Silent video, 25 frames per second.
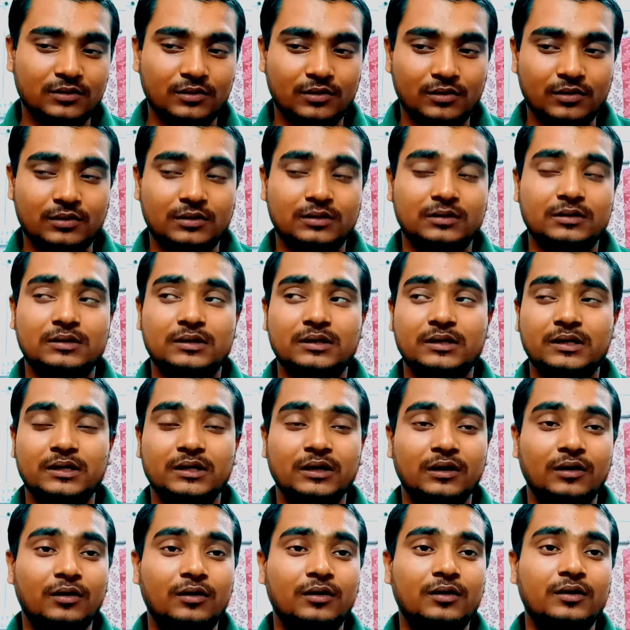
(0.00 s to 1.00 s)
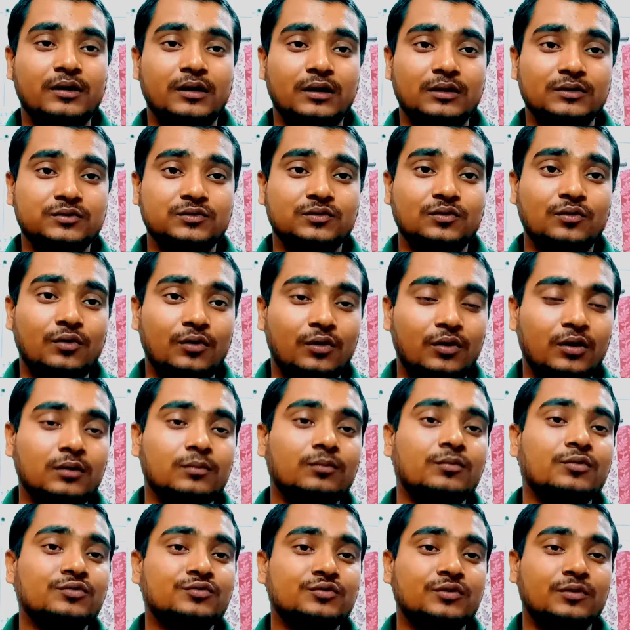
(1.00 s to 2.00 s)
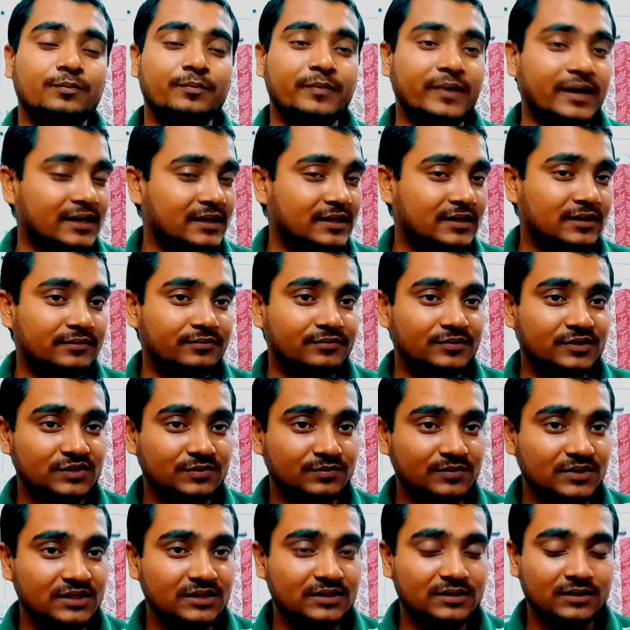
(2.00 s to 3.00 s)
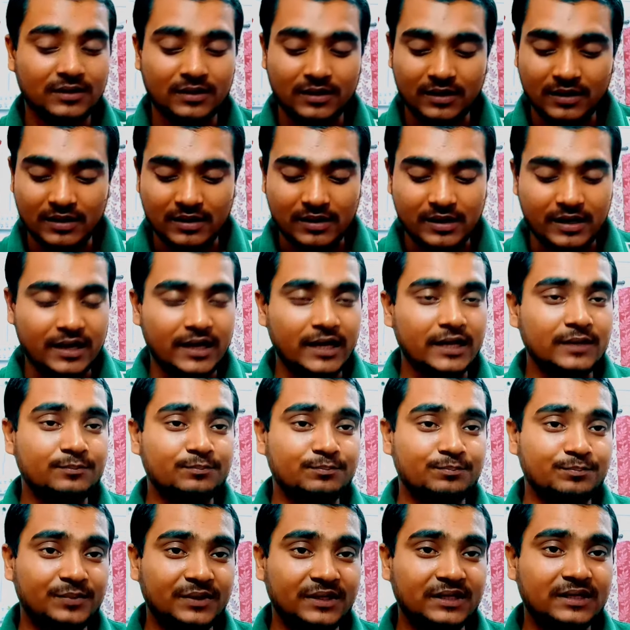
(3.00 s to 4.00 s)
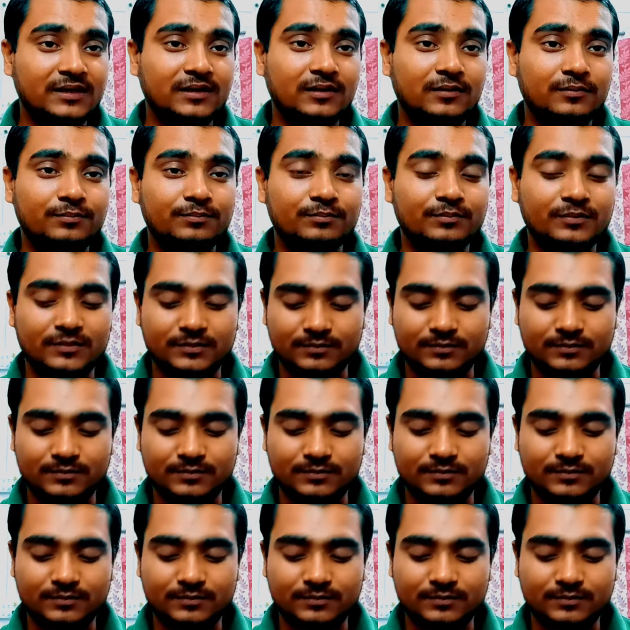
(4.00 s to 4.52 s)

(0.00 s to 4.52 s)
on or also all books of Mackay Smith I pick up